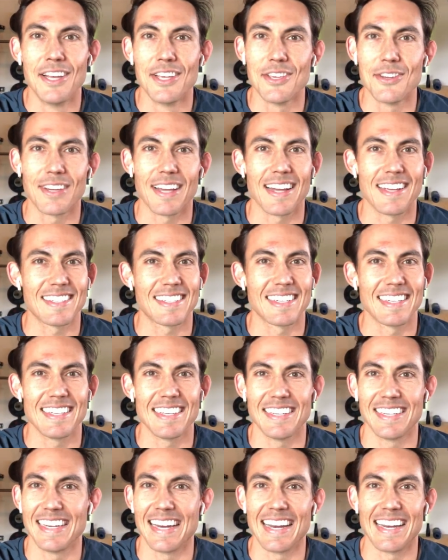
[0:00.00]
You guys,
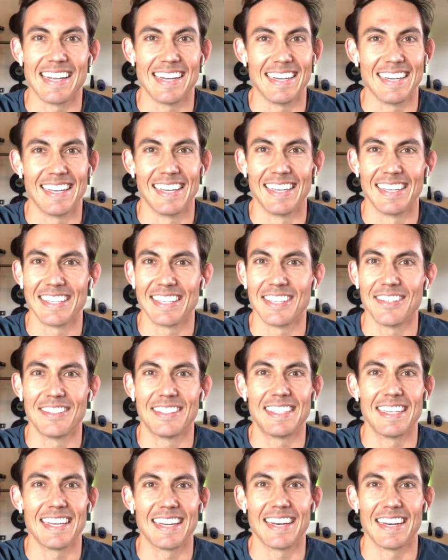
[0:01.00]
you did it. You
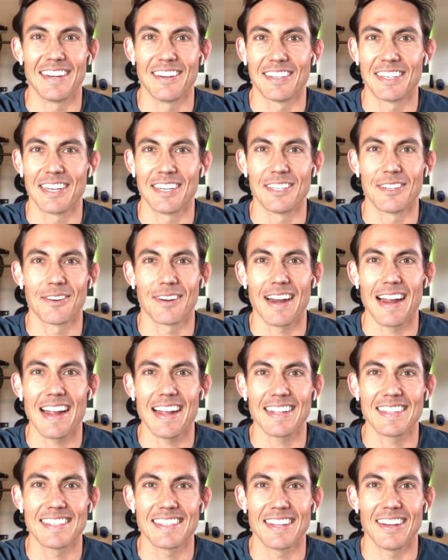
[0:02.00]
did it.
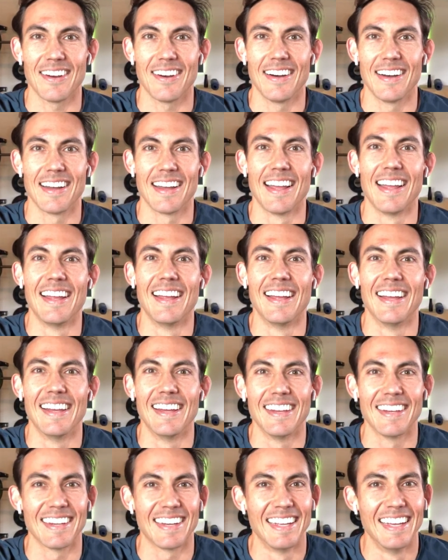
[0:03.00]
Congrats on...
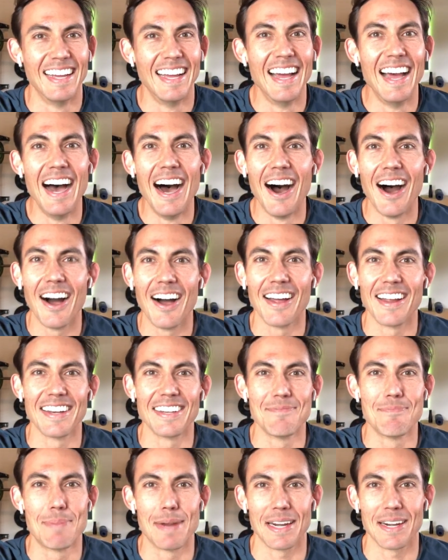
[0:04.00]
on
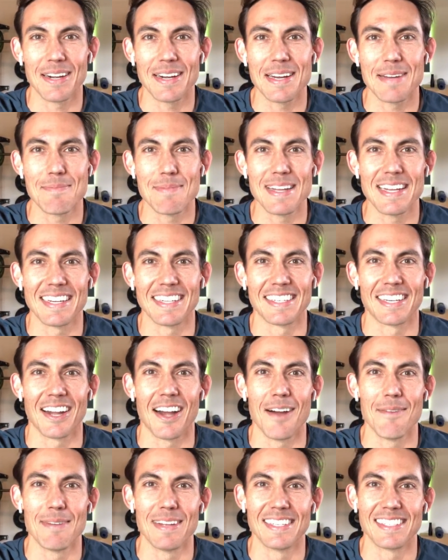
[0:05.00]
burying me in
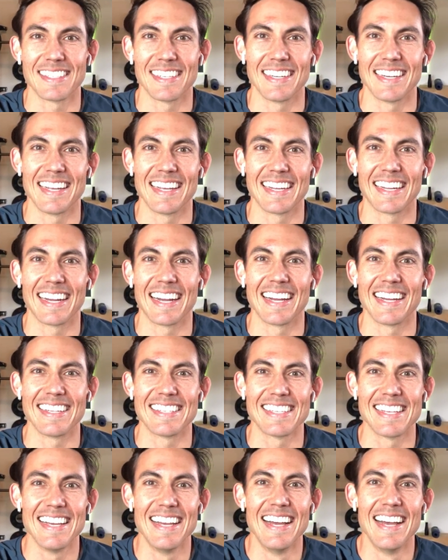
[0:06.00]
comments today,
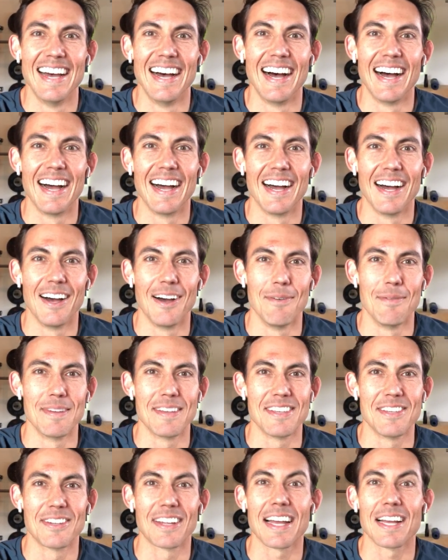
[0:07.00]
guys.
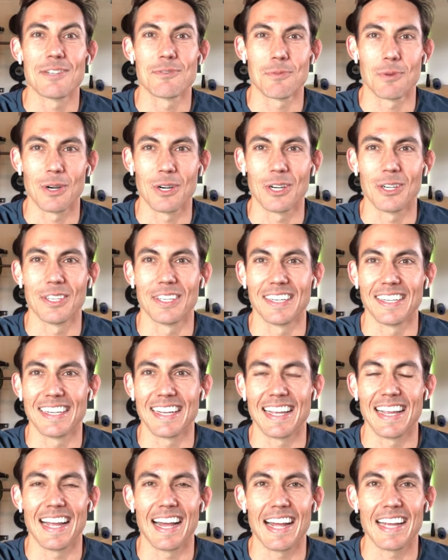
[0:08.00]
You guys were early
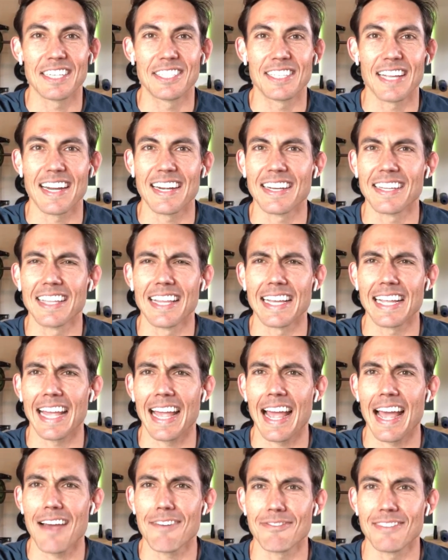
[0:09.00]
today. I signed on like a
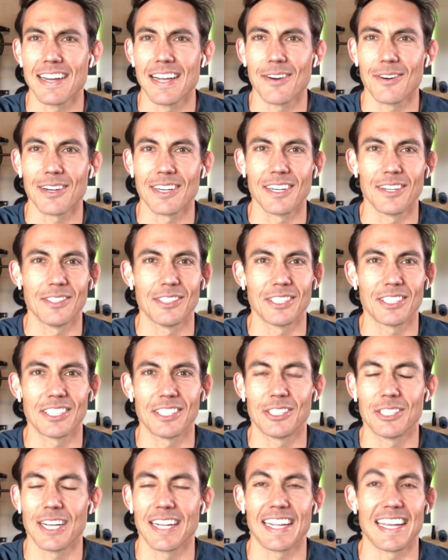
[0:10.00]
half an hour ago just to
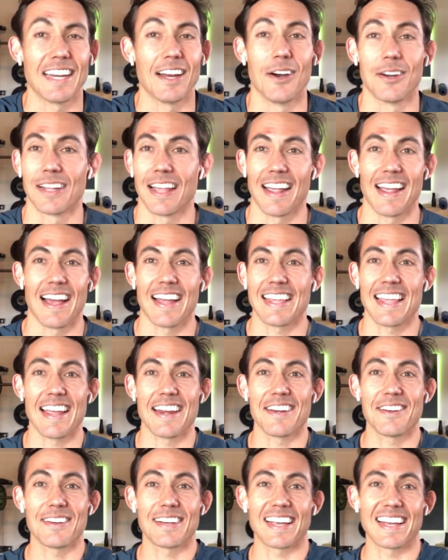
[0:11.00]
check in. Okay, I
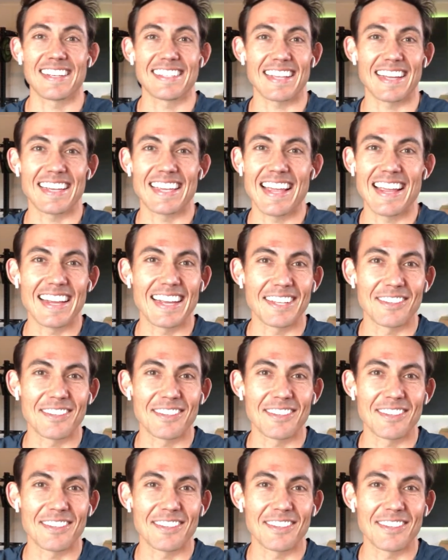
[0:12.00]
can't do it, guys. I can't